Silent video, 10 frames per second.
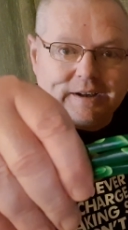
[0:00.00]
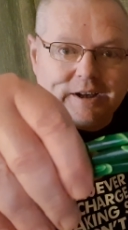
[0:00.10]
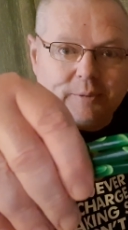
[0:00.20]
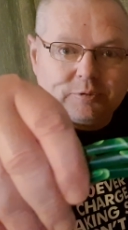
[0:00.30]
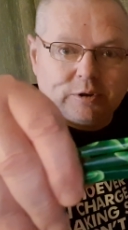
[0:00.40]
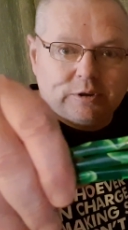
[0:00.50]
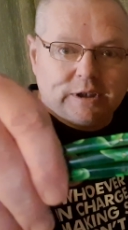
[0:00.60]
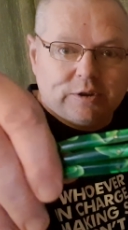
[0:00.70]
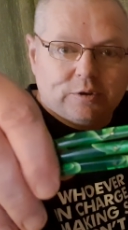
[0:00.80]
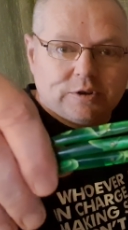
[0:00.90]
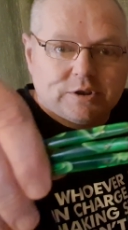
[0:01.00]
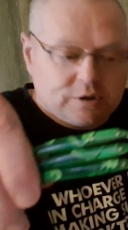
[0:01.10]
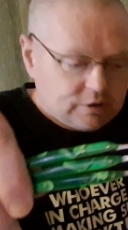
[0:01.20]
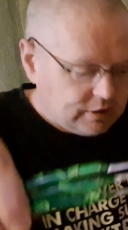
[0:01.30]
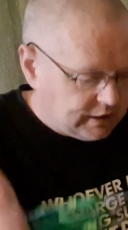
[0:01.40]
Absolutely gorgeous.
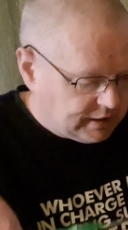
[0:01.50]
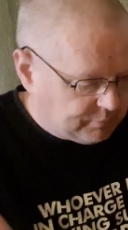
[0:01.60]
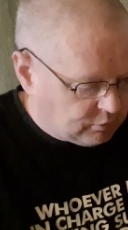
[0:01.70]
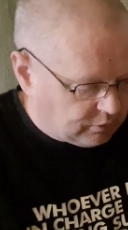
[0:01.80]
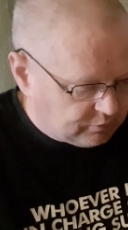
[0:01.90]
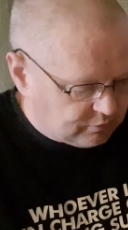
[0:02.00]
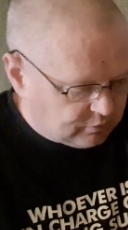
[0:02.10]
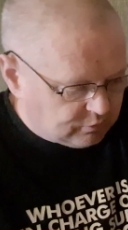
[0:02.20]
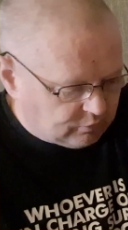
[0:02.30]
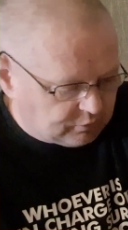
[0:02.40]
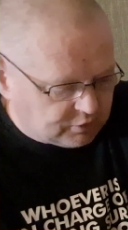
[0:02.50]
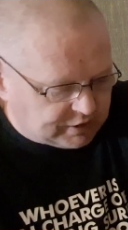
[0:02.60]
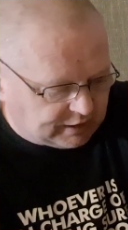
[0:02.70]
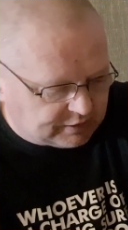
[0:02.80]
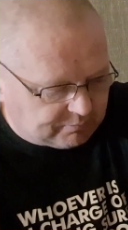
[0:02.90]
Um, hold on, hold on two
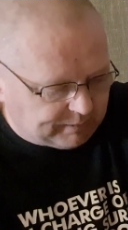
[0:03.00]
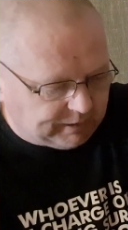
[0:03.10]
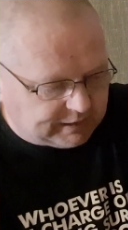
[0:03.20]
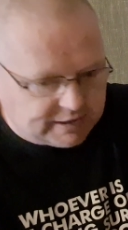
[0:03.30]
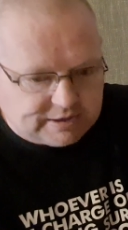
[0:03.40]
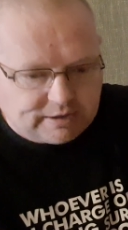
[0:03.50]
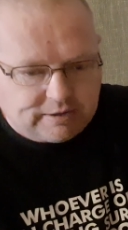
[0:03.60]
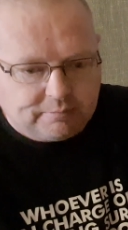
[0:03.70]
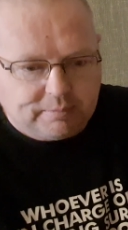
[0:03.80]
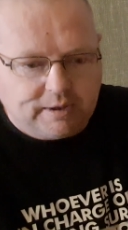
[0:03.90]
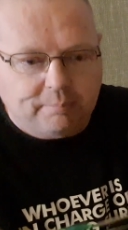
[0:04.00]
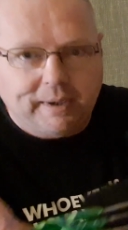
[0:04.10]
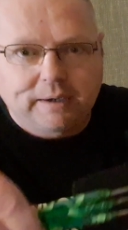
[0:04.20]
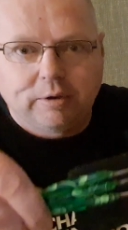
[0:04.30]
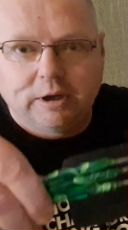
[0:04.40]
seconds. my I here in the
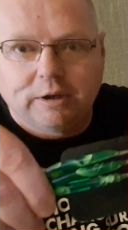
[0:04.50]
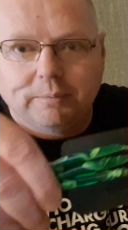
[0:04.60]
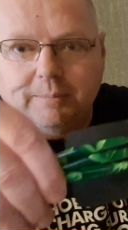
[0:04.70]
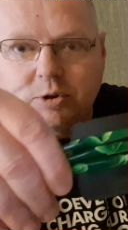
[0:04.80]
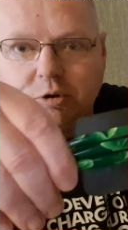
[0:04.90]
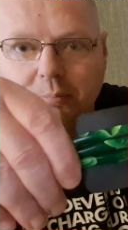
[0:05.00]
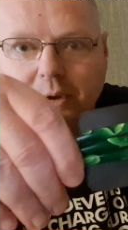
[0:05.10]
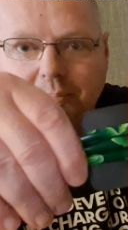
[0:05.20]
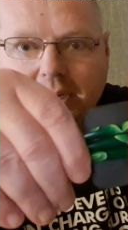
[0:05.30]
background, maybe show a bit